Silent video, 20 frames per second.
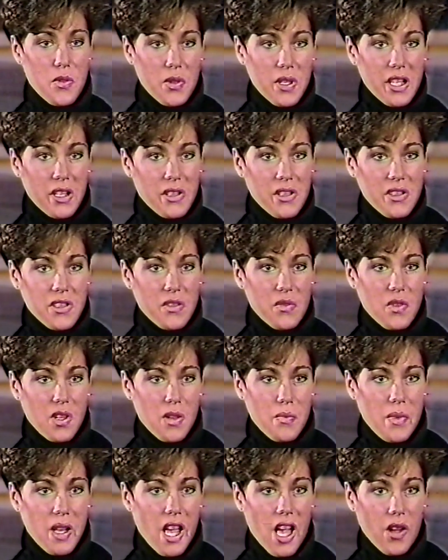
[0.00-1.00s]
three girls in
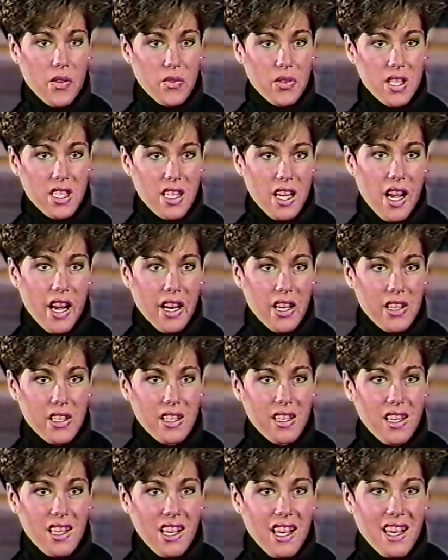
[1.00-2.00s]
front of me have
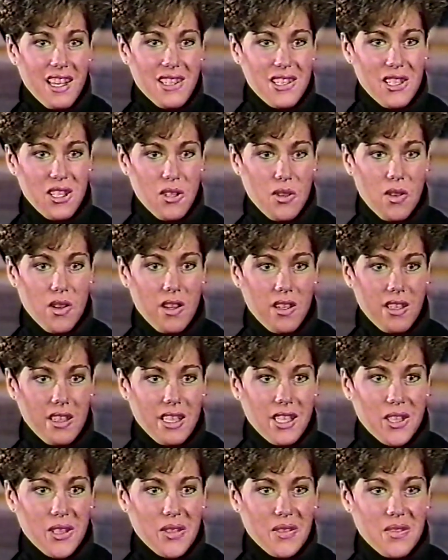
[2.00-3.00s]
retired. And so,
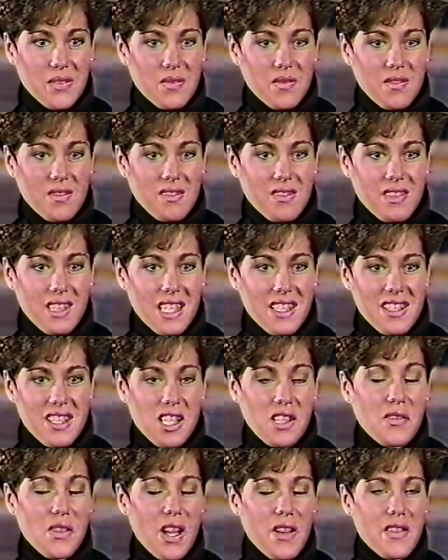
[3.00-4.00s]
you know,
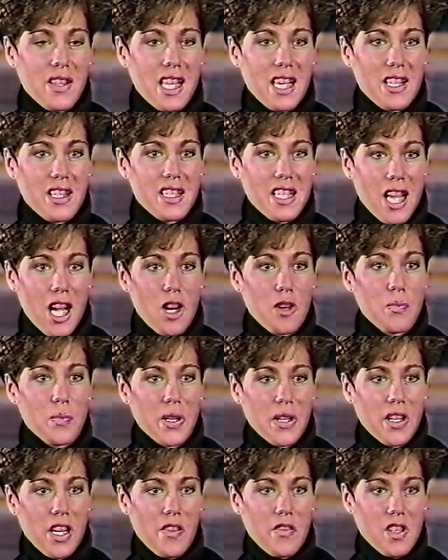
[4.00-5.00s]
instead of having that down
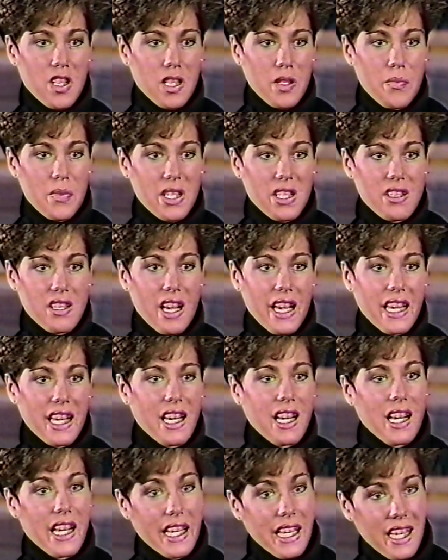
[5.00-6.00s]
period after Olympics, I,
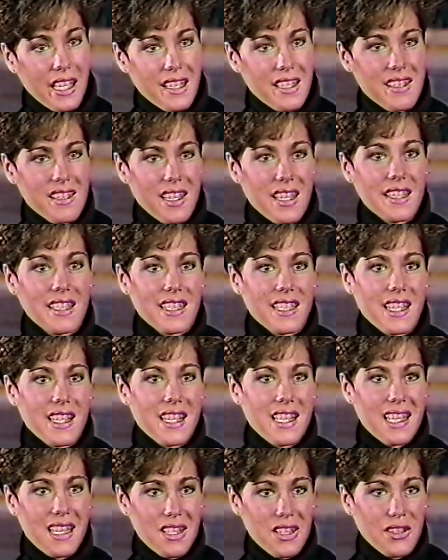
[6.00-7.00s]
I got excited. I
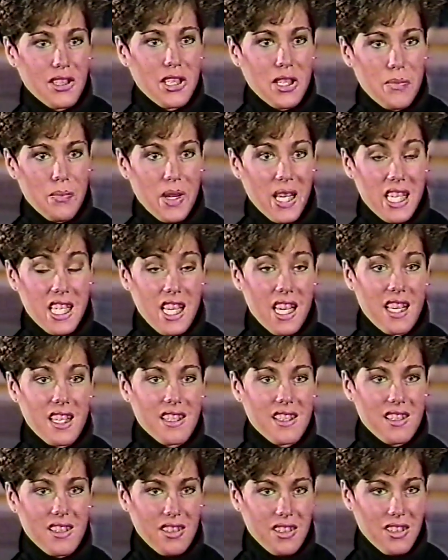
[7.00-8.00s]
think, look at my
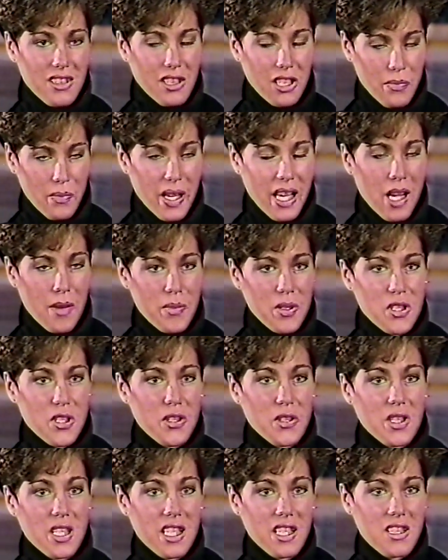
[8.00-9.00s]
chance, look at my
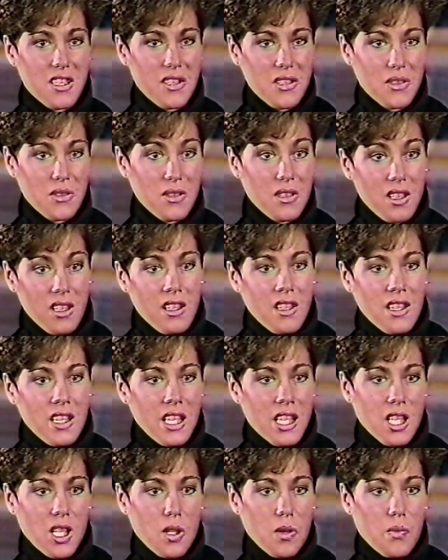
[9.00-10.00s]
opportunity to,
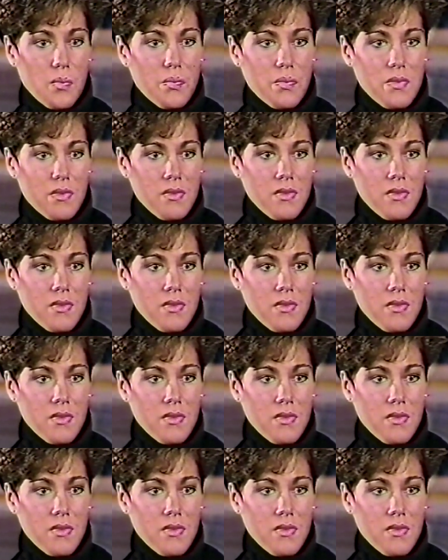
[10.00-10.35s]
you know,